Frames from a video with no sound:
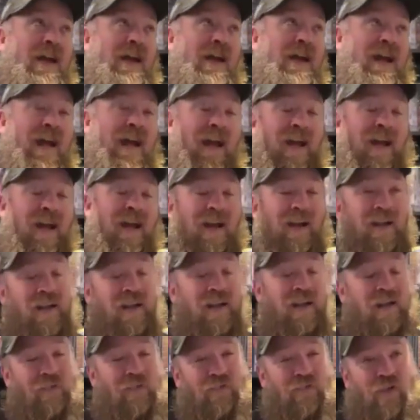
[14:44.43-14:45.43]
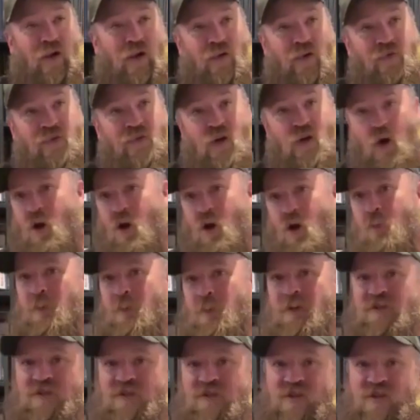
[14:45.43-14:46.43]
And it involved
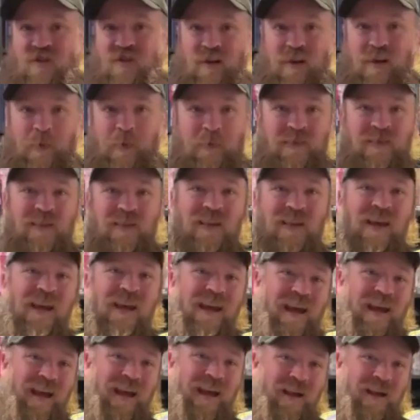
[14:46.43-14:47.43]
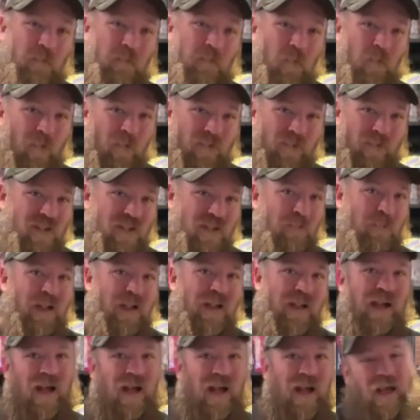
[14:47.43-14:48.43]
carpet strips. And somebody
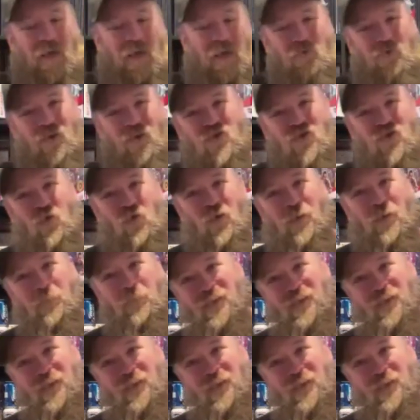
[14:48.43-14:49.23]
got Irish whipped